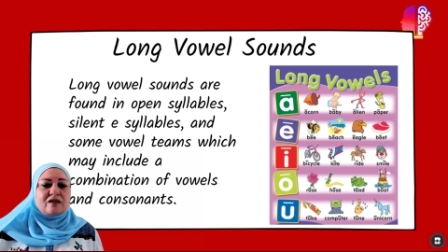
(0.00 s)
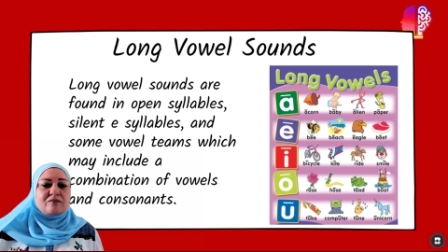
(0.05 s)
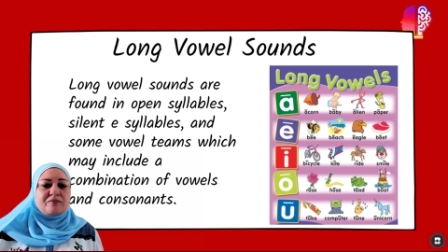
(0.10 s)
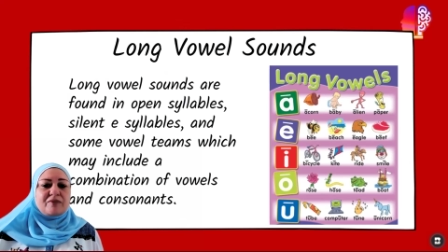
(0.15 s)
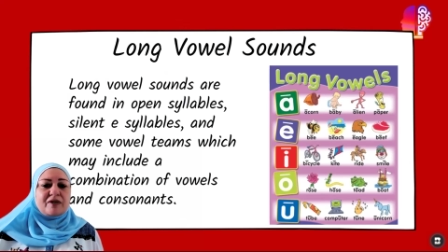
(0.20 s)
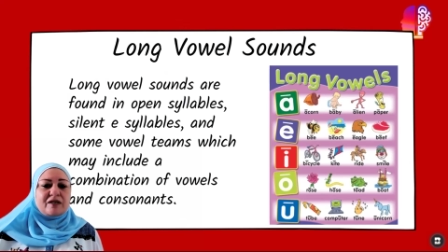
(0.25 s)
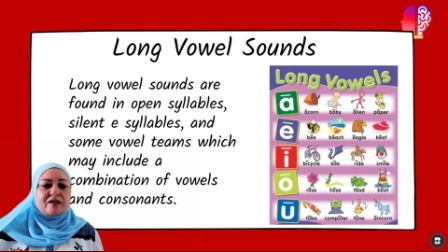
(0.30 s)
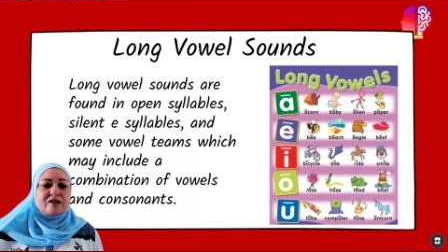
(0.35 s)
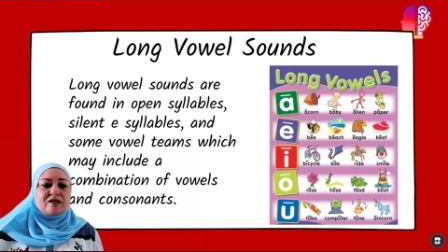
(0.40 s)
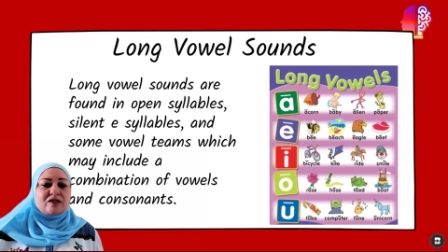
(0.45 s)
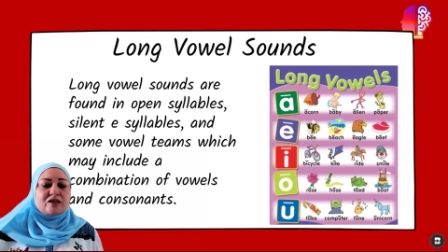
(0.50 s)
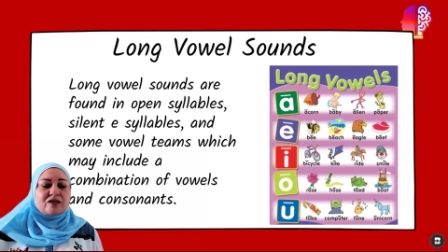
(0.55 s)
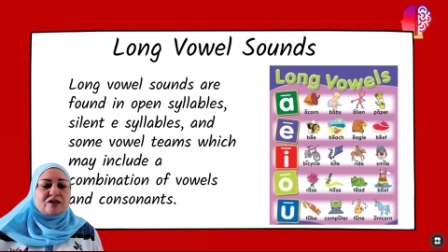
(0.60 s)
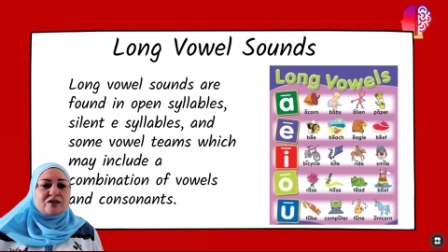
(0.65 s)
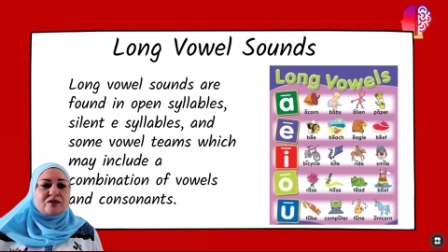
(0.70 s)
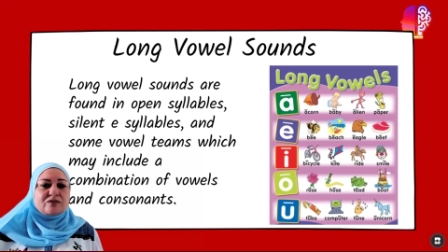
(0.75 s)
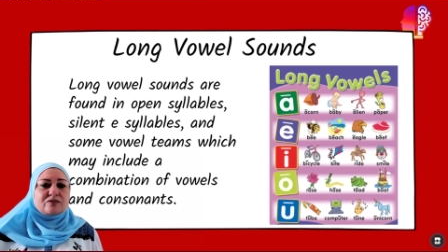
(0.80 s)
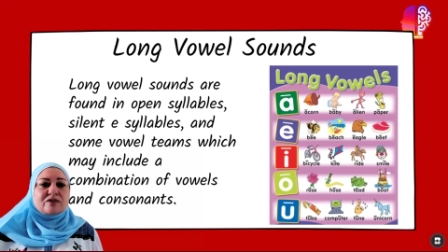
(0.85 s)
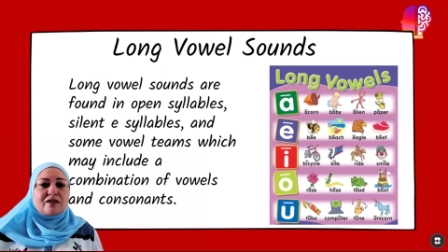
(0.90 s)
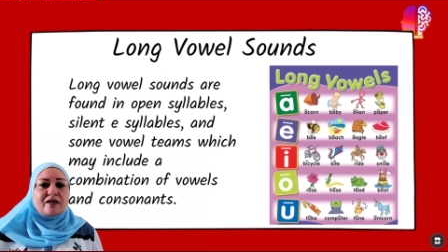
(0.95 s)
may
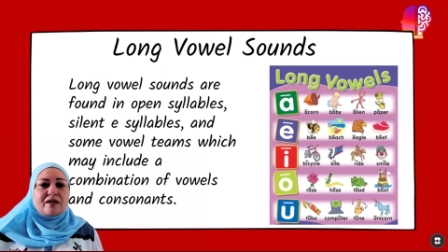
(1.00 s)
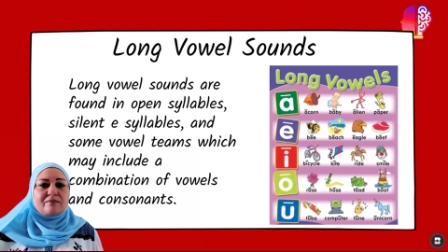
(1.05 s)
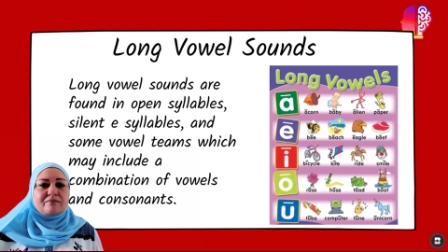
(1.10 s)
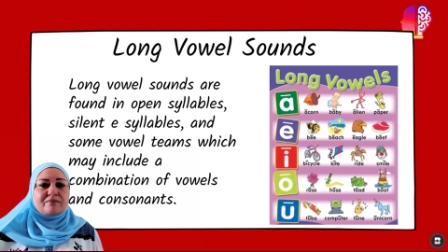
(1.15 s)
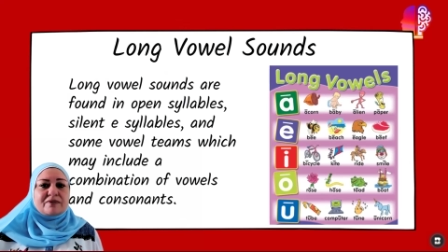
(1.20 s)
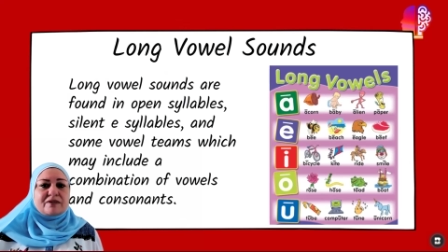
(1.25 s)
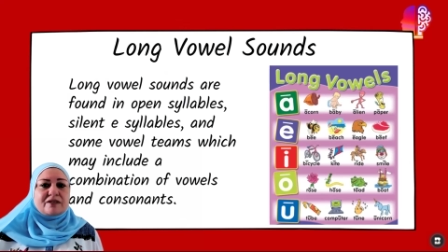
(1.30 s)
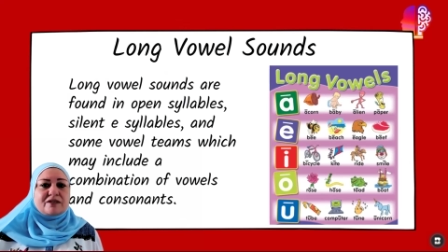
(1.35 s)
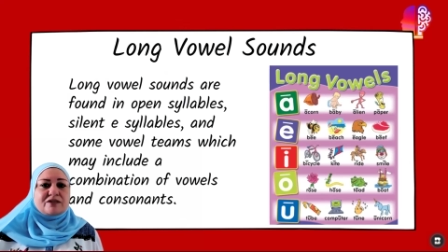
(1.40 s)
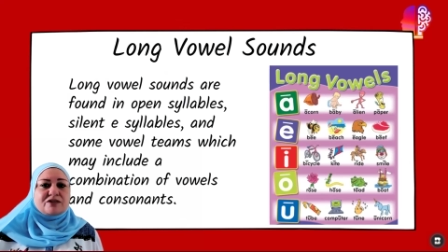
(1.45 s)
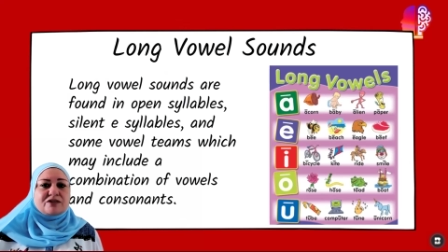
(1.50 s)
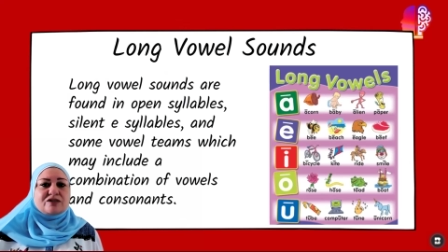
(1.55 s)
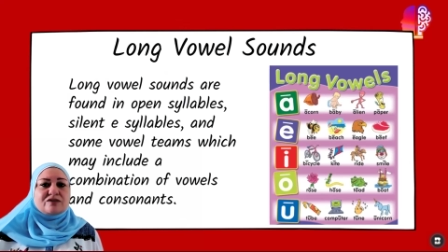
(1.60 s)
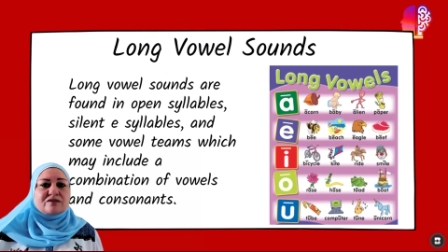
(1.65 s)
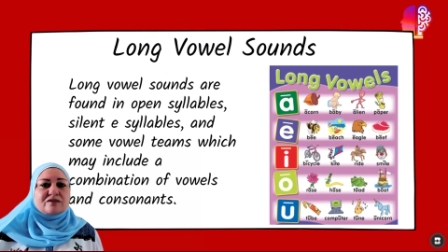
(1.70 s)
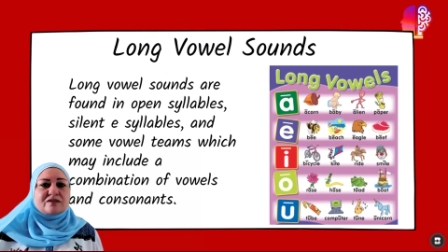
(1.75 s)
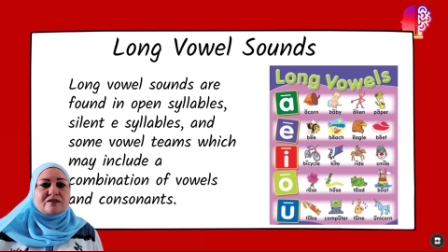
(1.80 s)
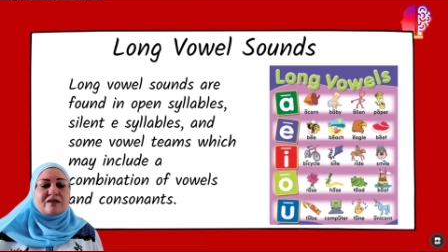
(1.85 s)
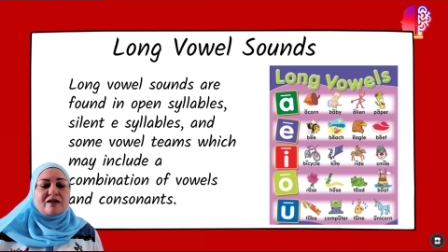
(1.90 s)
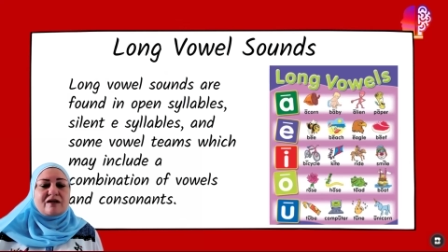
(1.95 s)
include
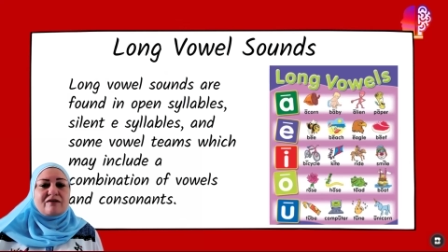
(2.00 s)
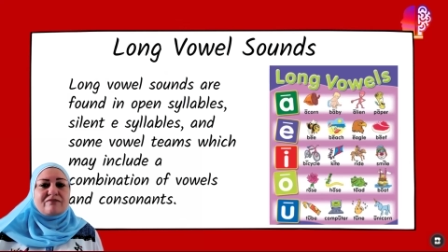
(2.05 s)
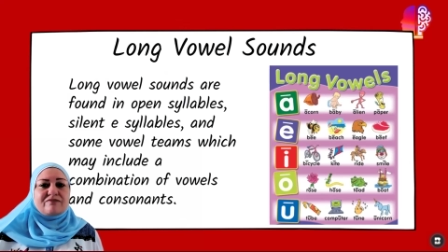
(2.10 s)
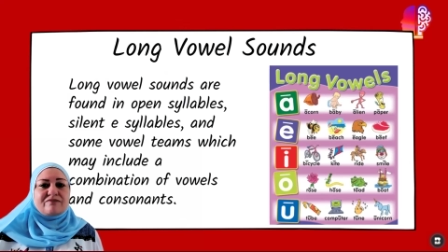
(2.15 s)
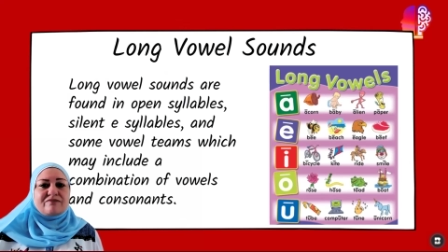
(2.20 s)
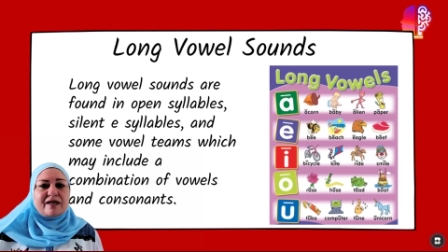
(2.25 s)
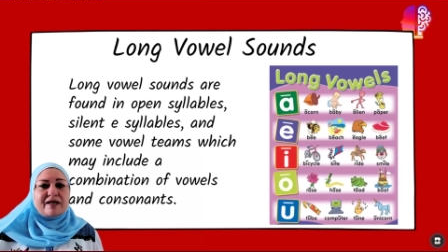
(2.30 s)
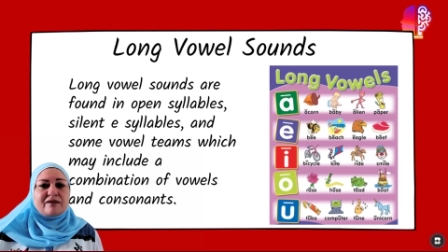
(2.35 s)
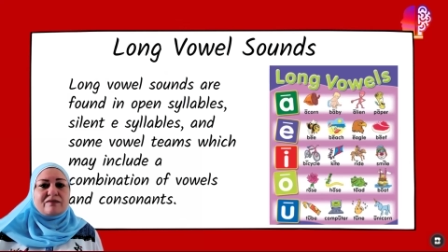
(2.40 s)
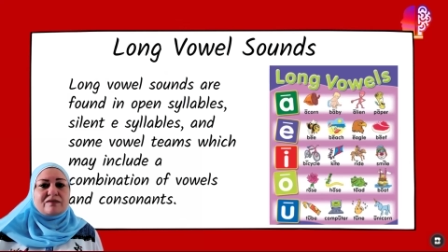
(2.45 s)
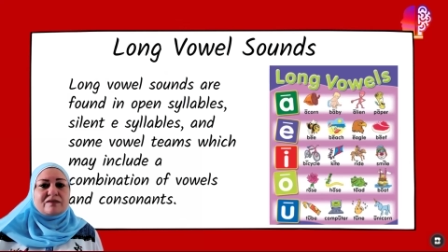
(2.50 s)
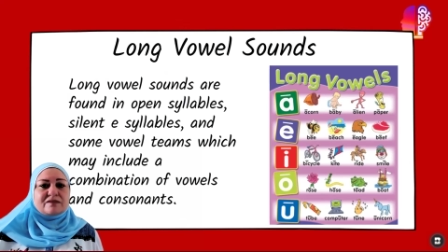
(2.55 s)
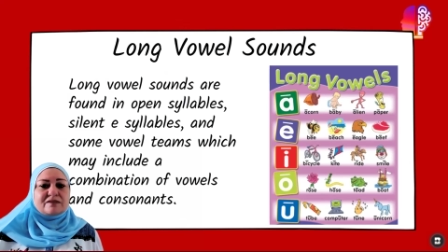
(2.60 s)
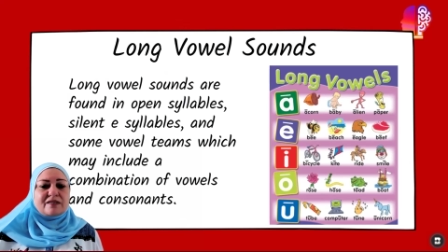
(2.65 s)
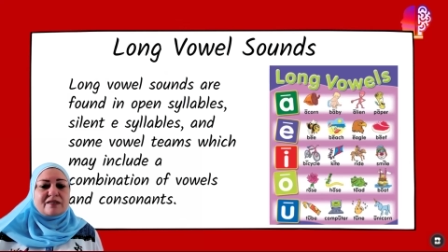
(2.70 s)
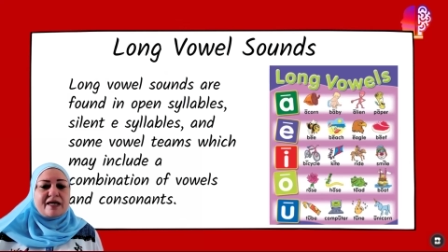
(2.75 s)
combinations of vowels